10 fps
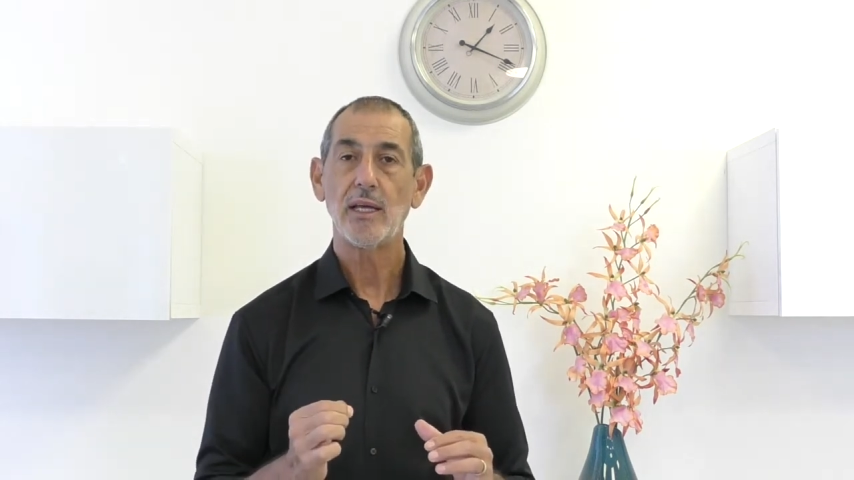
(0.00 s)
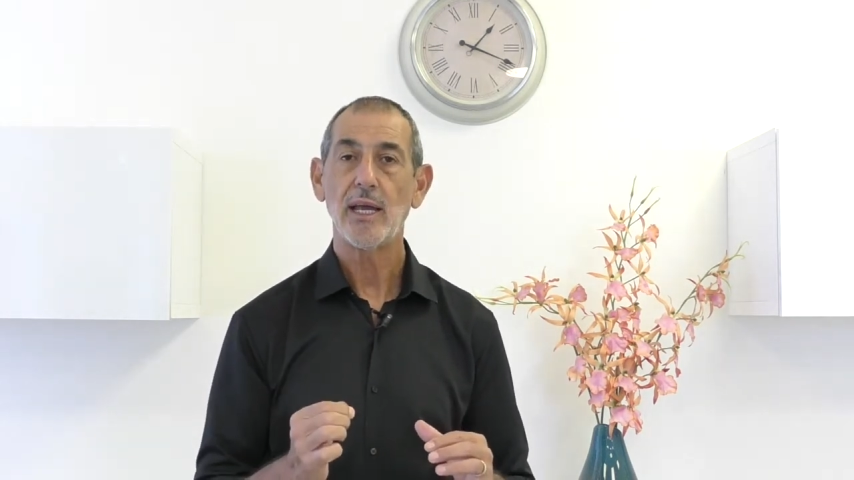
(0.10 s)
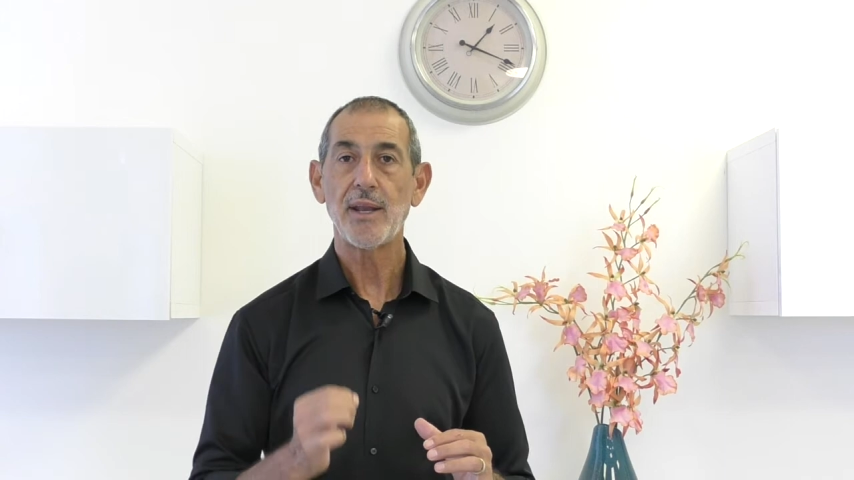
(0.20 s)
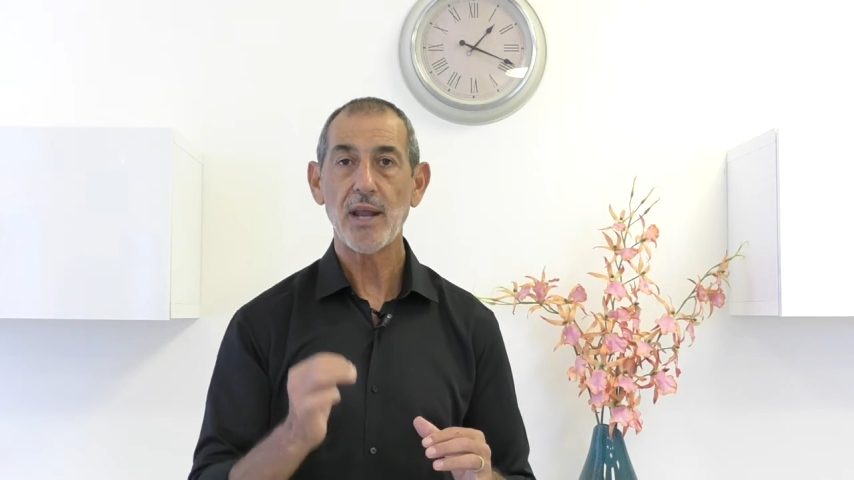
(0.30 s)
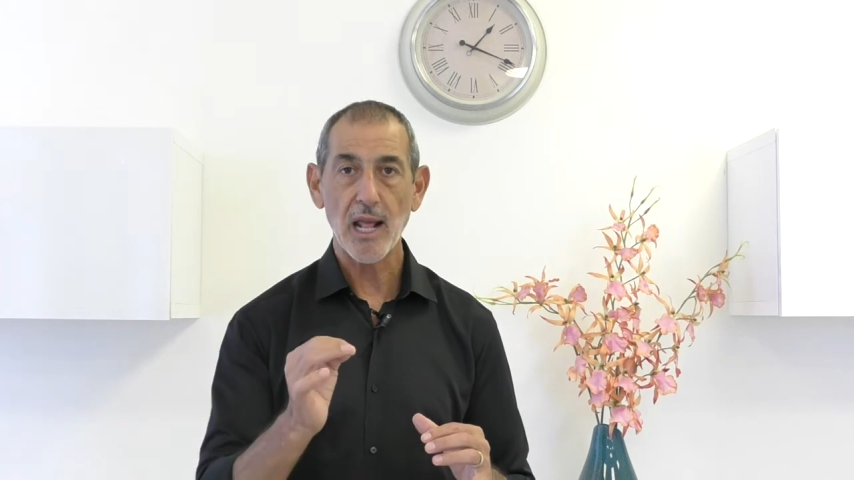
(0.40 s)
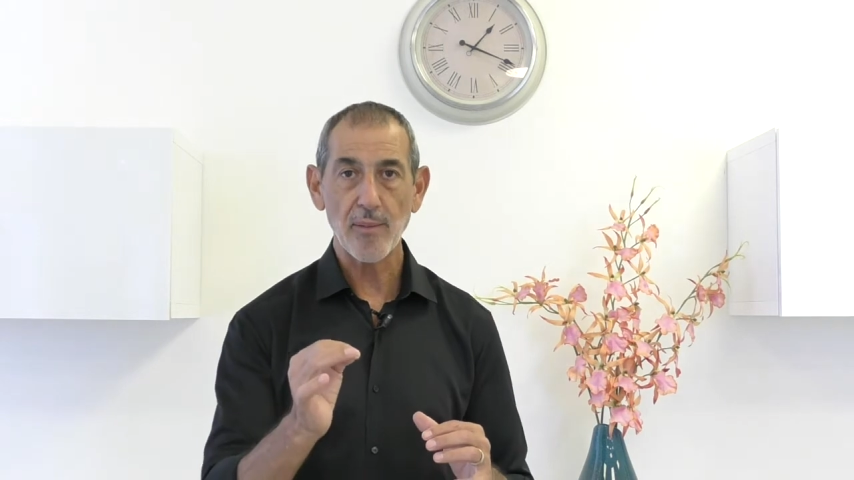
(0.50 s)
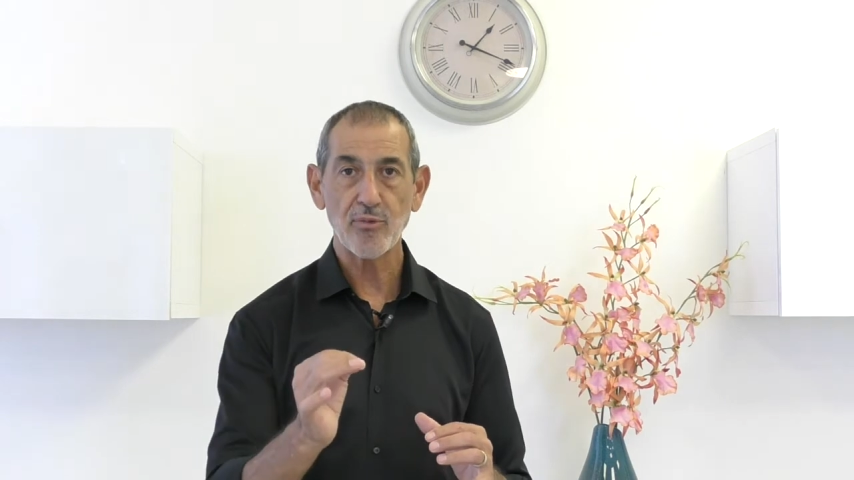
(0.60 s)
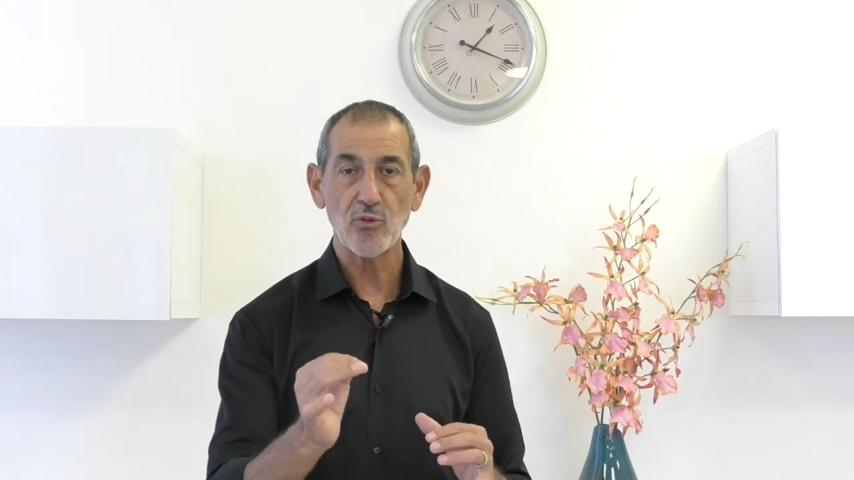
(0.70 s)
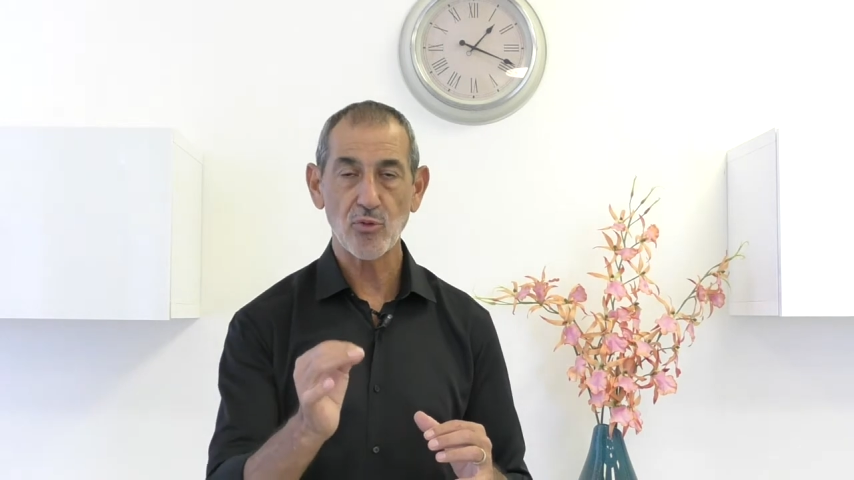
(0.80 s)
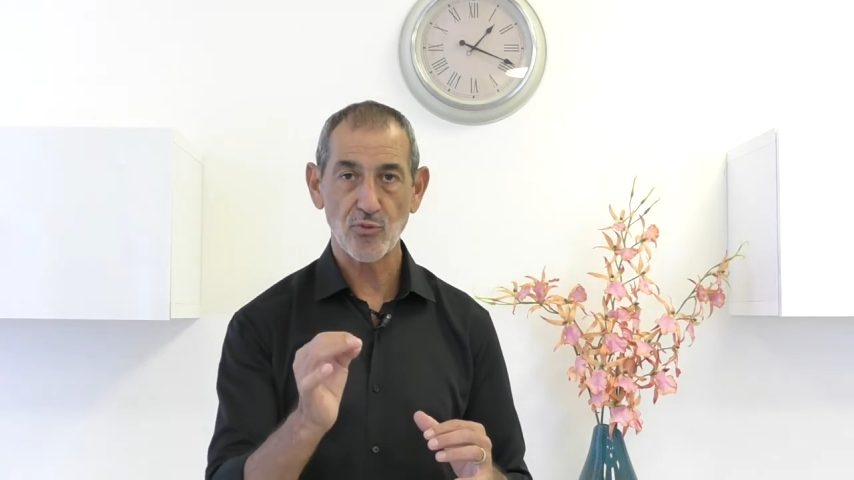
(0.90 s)
and help
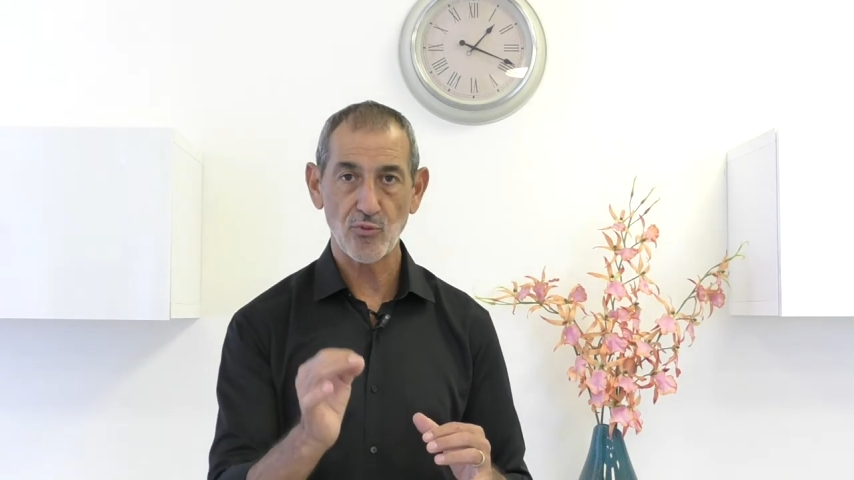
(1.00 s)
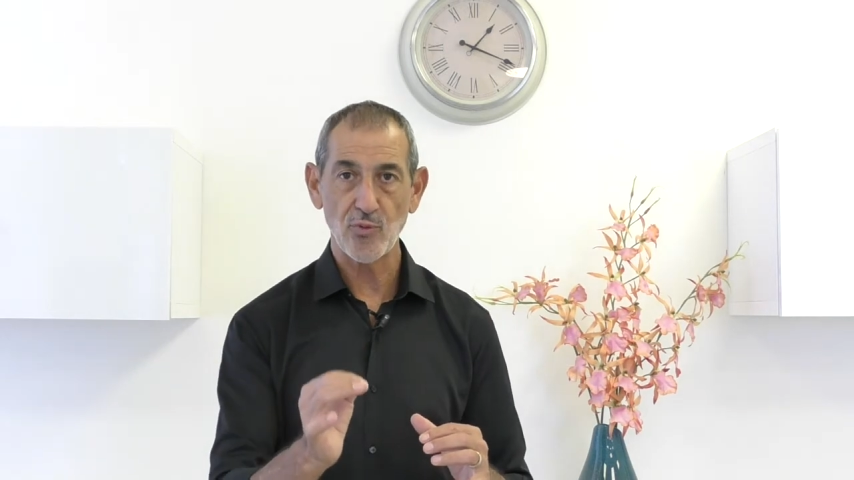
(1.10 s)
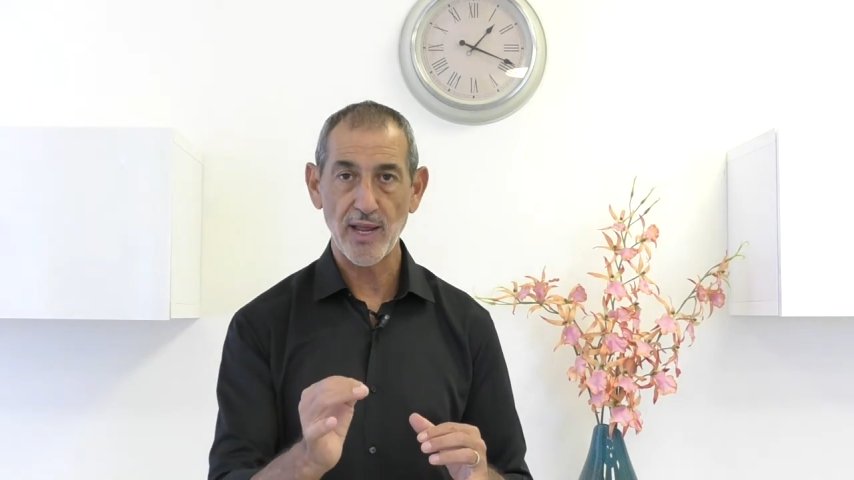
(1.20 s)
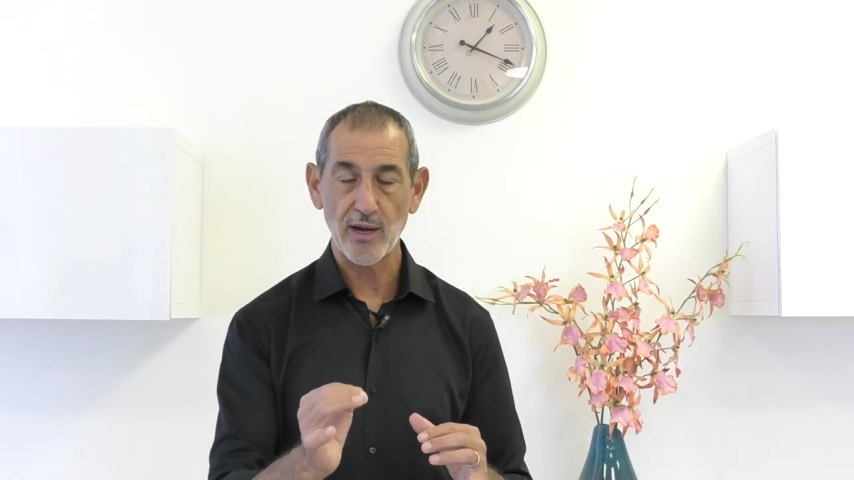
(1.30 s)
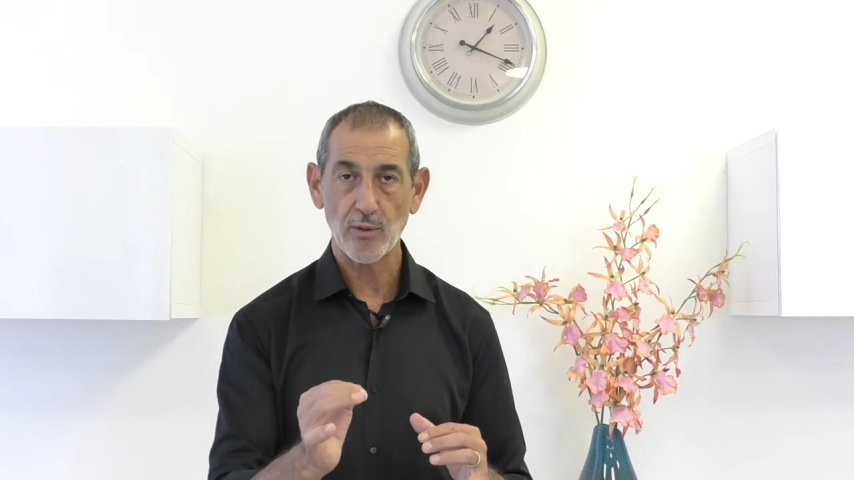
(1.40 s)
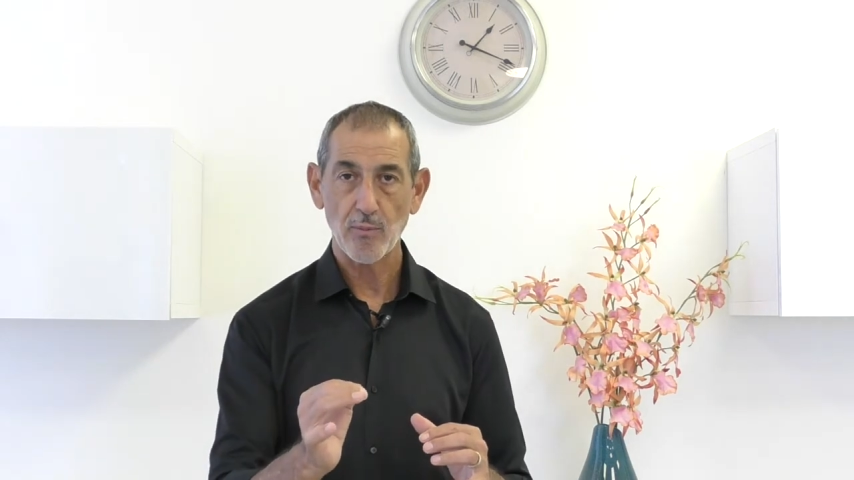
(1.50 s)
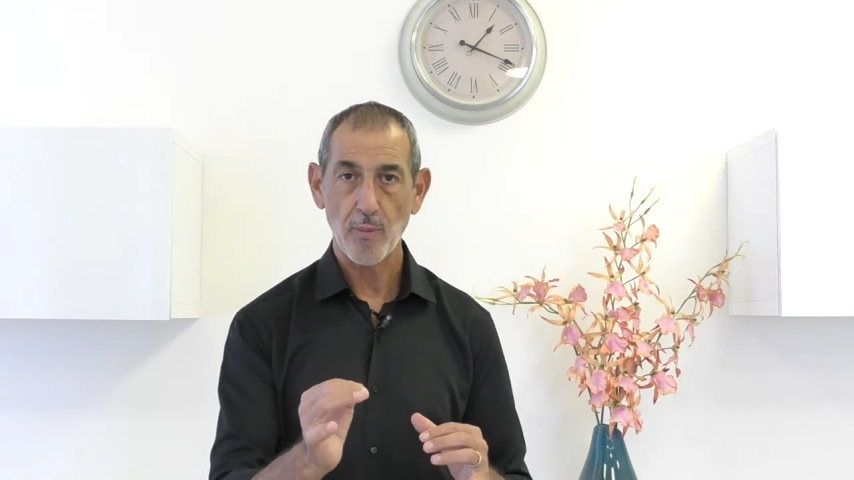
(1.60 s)
you through there